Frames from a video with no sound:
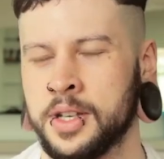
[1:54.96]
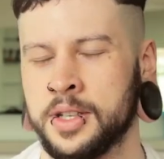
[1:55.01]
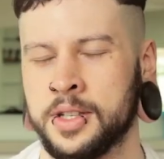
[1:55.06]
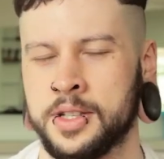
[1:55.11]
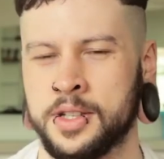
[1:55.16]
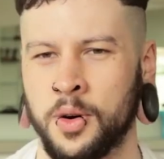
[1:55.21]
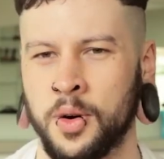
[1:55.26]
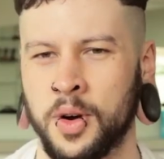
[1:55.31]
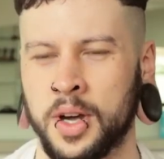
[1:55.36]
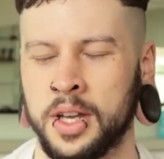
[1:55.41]

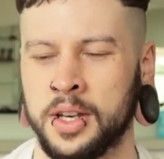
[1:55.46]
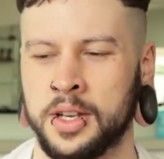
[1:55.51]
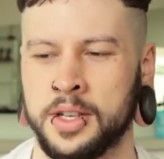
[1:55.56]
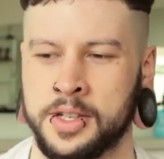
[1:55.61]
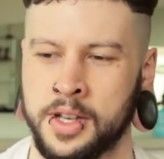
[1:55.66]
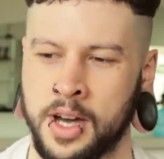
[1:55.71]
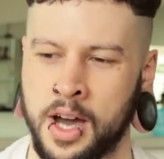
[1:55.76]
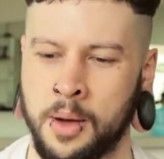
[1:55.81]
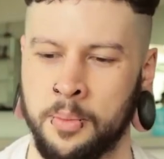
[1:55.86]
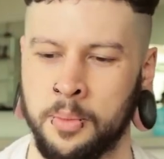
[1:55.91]
talking
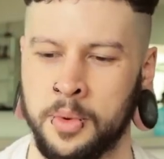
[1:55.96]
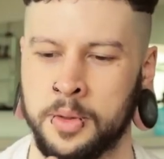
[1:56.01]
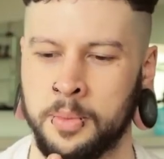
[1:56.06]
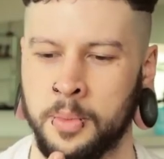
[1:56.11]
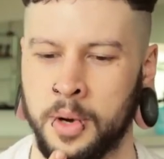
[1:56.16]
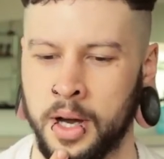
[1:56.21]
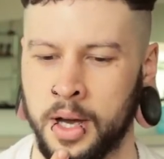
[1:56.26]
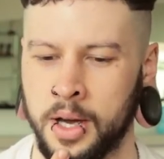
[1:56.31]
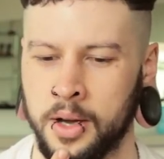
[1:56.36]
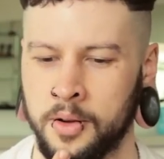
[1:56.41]
design with
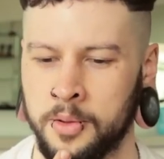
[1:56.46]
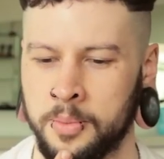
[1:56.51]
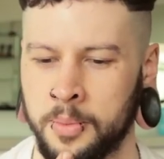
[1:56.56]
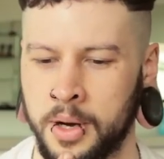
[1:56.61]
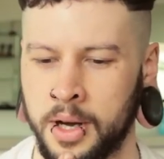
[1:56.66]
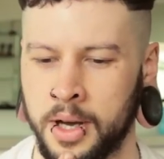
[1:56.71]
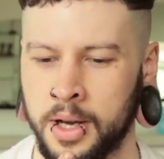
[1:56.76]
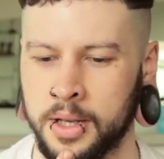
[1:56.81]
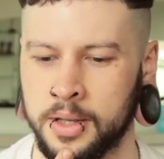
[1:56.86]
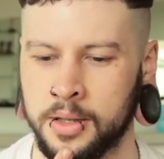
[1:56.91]

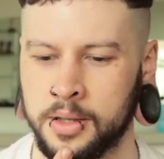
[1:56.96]
my